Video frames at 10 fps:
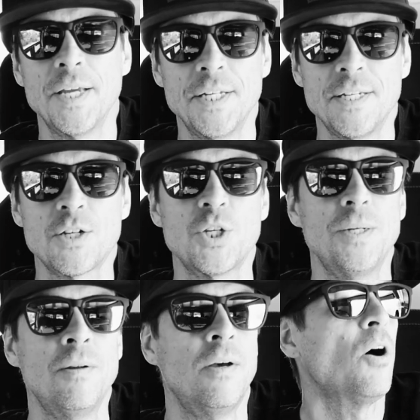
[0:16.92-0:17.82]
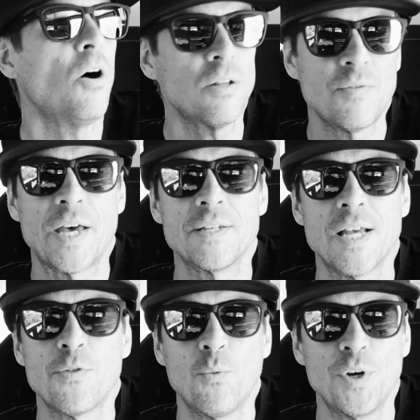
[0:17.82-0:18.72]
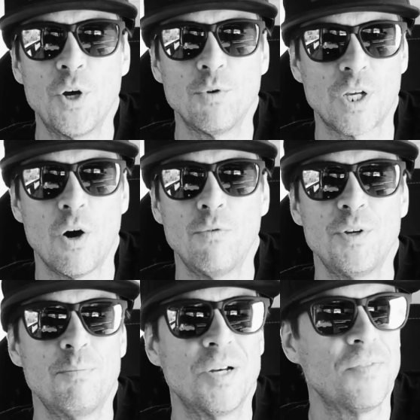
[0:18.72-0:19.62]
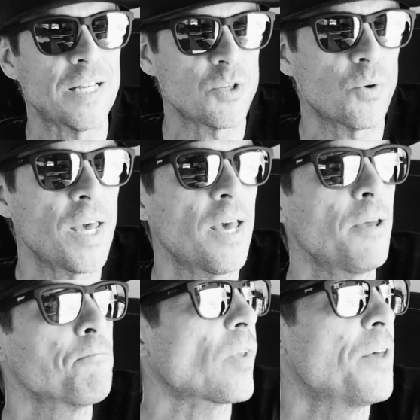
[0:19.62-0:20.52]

in addition. All of that is out the window with COVID, but that's okay.